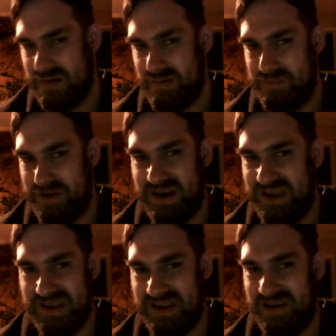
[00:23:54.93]
But I
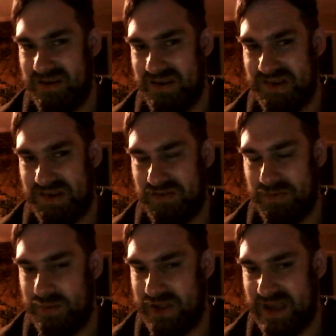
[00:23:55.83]
don't know, I just
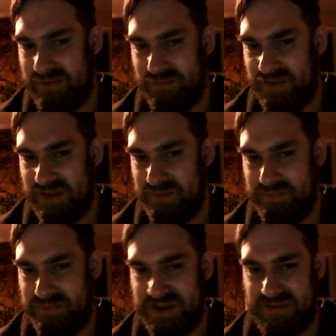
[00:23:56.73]
thought that was a
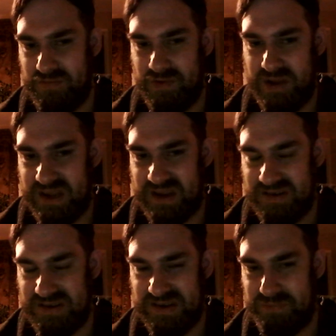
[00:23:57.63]
bit weaker,
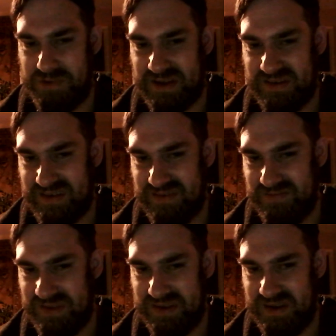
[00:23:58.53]
just because it
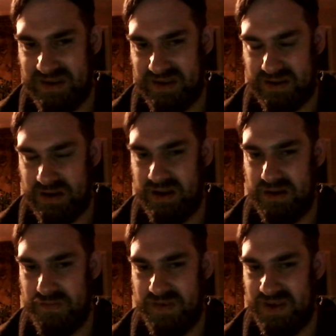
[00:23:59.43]
was kind
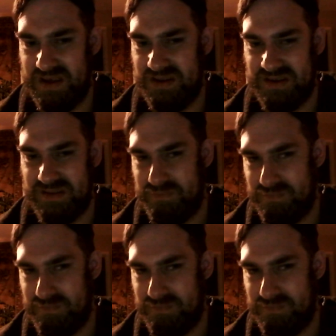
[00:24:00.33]
of her just